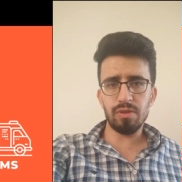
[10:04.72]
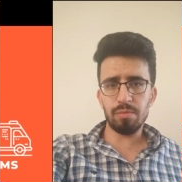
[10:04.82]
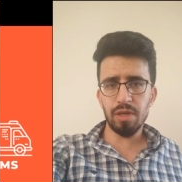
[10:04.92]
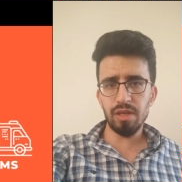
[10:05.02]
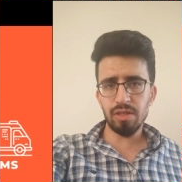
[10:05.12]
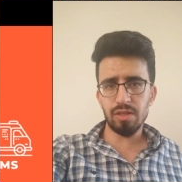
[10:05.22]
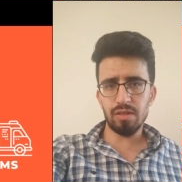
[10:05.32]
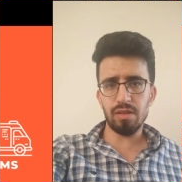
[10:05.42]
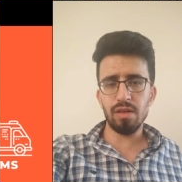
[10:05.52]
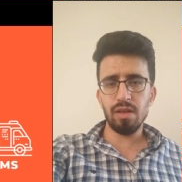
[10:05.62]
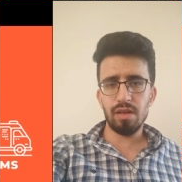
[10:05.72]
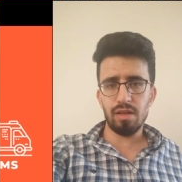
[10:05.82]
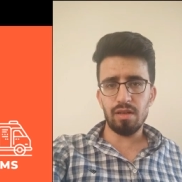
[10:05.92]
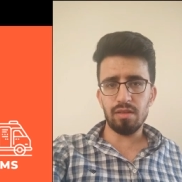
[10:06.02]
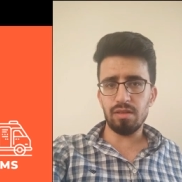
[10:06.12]
for the patient
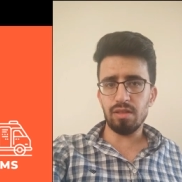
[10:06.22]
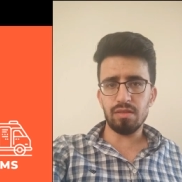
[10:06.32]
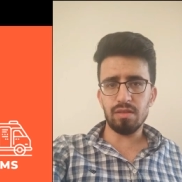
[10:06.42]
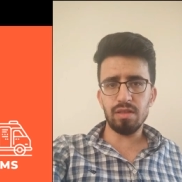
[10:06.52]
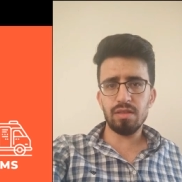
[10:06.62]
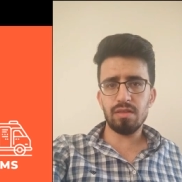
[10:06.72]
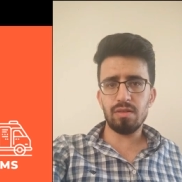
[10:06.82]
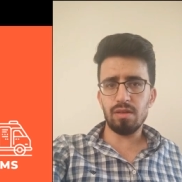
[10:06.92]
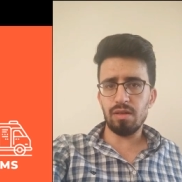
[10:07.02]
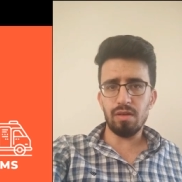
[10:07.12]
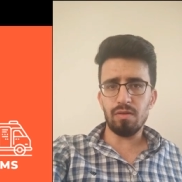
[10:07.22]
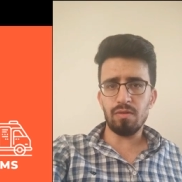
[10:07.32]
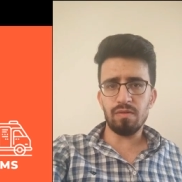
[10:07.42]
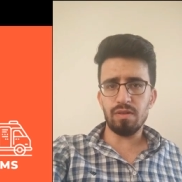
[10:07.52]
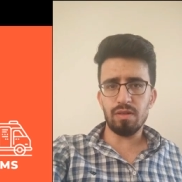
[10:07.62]
and decrease the
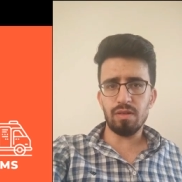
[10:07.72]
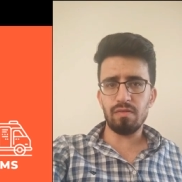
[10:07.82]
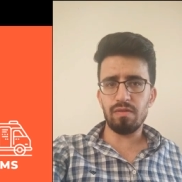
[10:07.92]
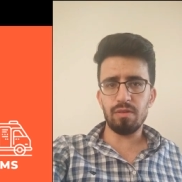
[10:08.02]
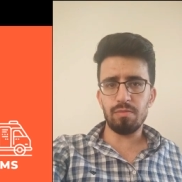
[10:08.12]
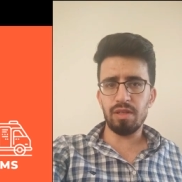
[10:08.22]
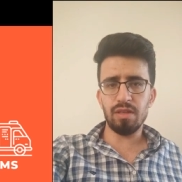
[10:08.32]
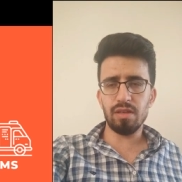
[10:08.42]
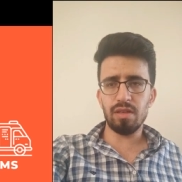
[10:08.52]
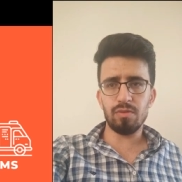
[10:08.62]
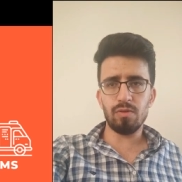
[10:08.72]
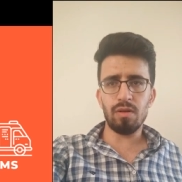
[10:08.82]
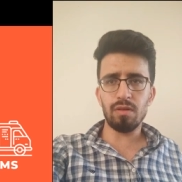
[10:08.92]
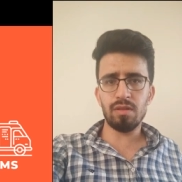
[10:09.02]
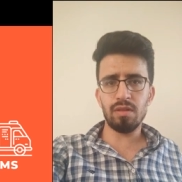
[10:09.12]
overall well-being and
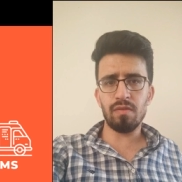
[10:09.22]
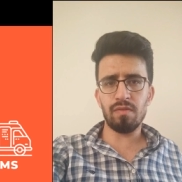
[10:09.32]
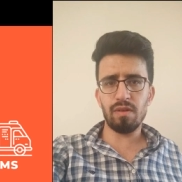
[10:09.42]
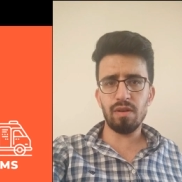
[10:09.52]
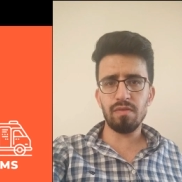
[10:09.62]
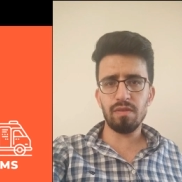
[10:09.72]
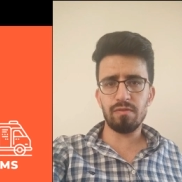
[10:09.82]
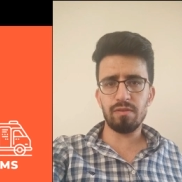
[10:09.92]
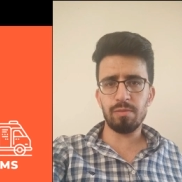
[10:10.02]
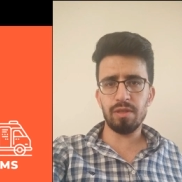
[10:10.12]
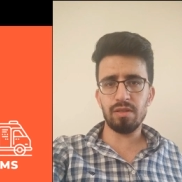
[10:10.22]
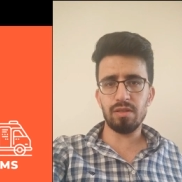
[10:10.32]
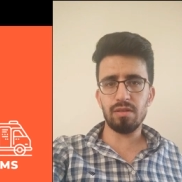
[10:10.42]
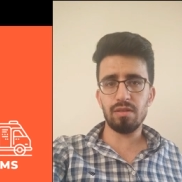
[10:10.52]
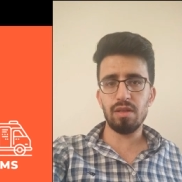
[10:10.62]
quality of life of the
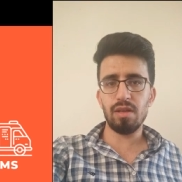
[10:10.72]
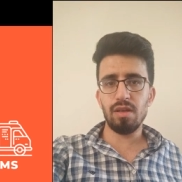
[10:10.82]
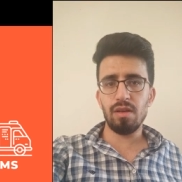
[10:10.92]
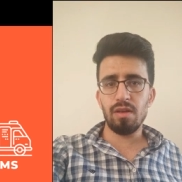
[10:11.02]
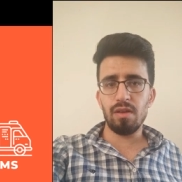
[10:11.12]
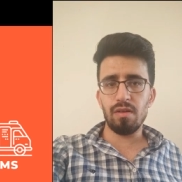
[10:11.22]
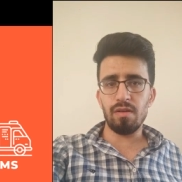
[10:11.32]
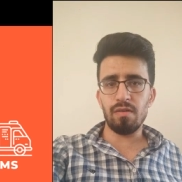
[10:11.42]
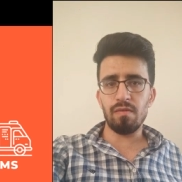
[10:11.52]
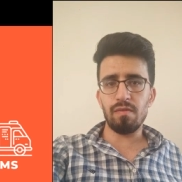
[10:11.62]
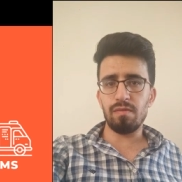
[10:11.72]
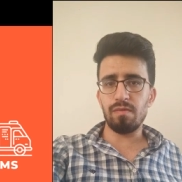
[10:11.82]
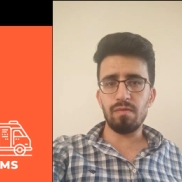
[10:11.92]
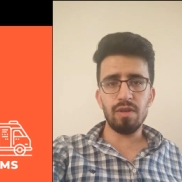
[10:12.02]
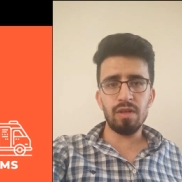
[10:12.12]
patient.
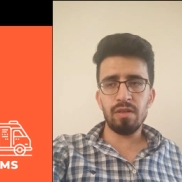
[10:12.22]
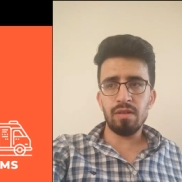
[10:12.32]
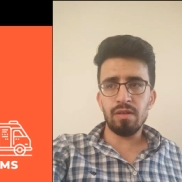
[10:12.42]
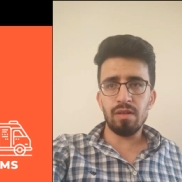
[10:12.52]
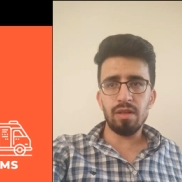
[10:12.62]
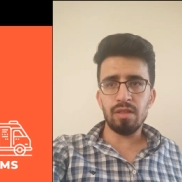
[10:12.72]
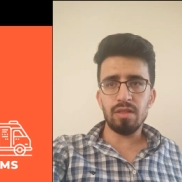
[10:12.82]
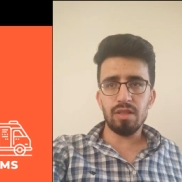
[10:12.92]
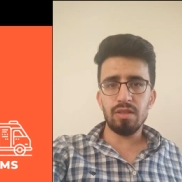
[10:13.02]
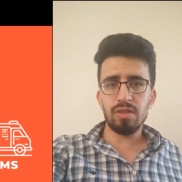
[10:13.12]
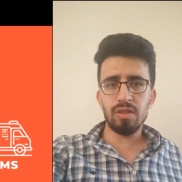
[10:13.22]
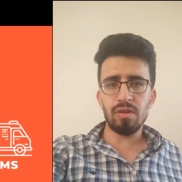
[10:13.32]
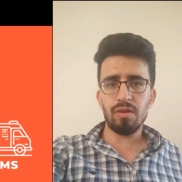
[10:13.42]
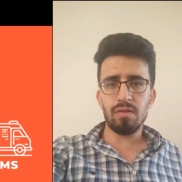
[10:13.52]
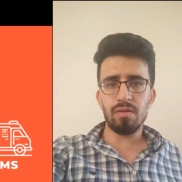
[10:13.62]
When a
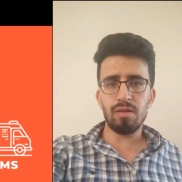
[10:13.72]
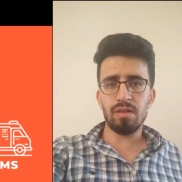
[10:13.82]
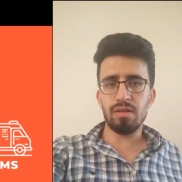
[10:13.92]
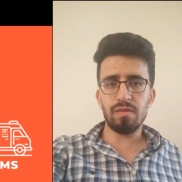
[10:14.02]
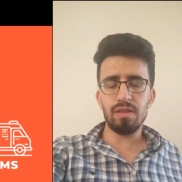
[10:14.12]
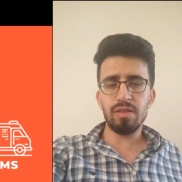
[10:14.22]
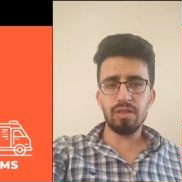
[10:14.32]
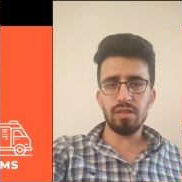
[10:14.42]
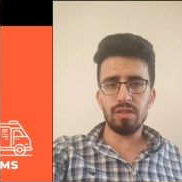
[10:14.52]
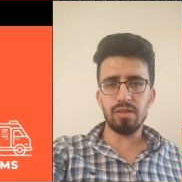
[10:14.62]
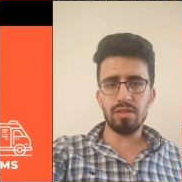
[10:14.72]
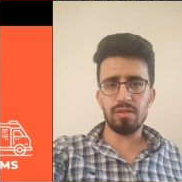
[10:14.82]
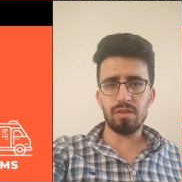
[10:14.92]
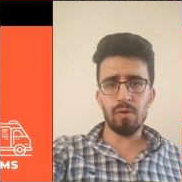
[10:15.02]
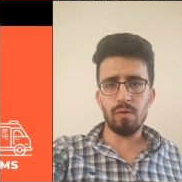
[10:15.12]
surgical intervention
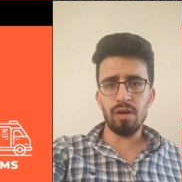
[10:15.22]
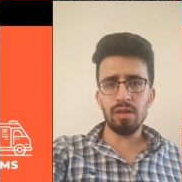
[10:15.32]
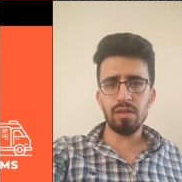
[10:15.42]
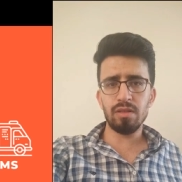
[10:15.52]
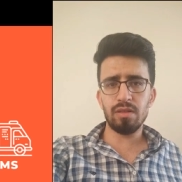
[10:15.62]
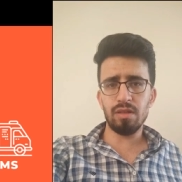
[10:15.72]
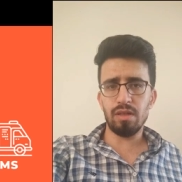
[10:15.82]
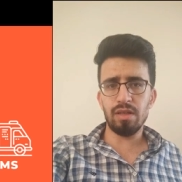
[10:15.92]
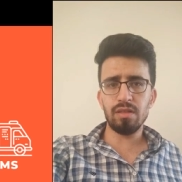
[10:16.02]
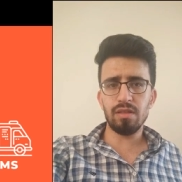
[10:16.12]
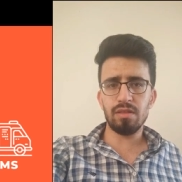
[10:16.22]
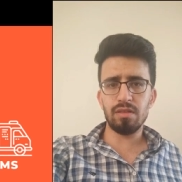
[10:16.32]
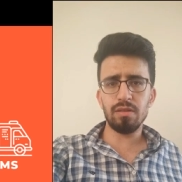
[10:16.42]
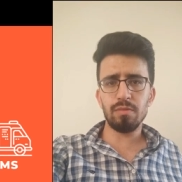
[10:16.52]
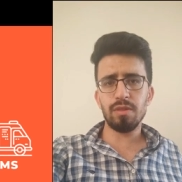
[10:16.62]
is required, delaying the
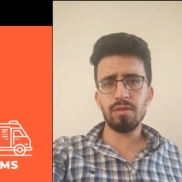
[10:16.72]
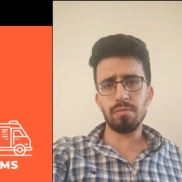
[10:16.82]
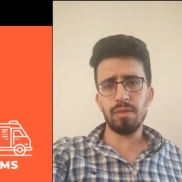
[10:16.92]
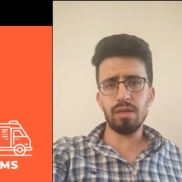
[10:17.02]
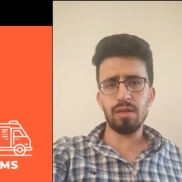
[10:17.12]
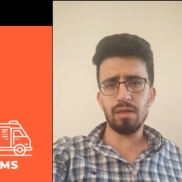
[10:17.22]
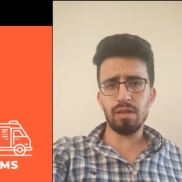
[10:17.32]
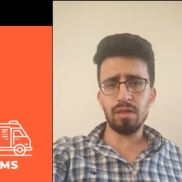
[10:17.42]
treatment may